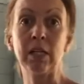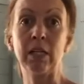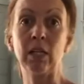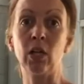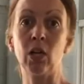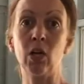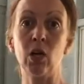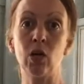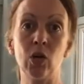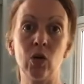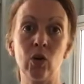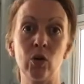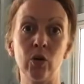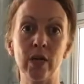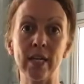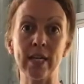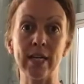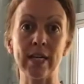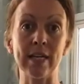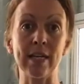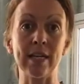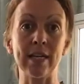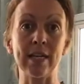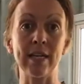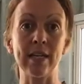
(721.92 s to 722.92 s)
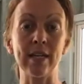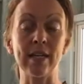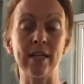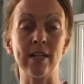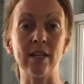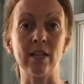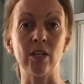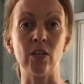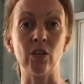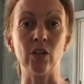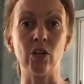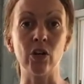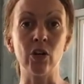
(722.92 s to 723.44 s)
below in
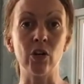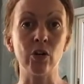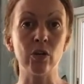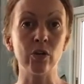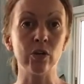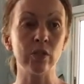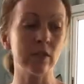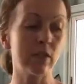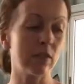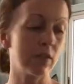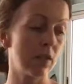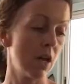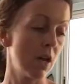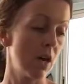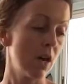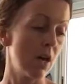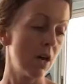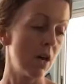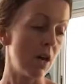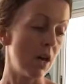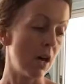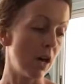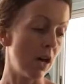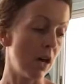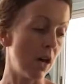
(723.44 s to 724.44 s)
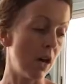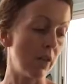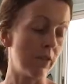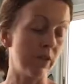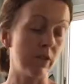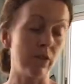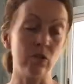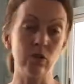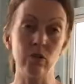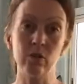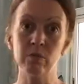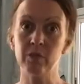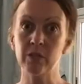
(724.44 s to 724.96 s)
the notes
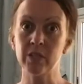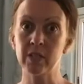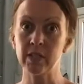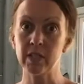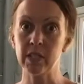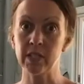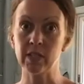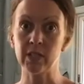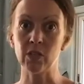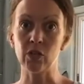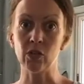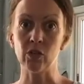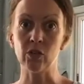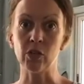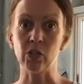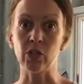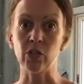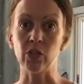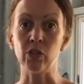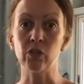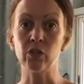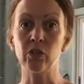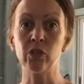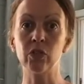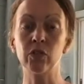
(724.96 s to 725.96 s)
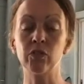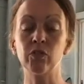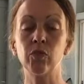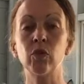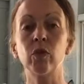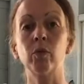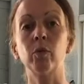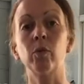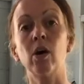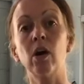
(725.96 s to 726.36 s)
the numerous things that you could use this for.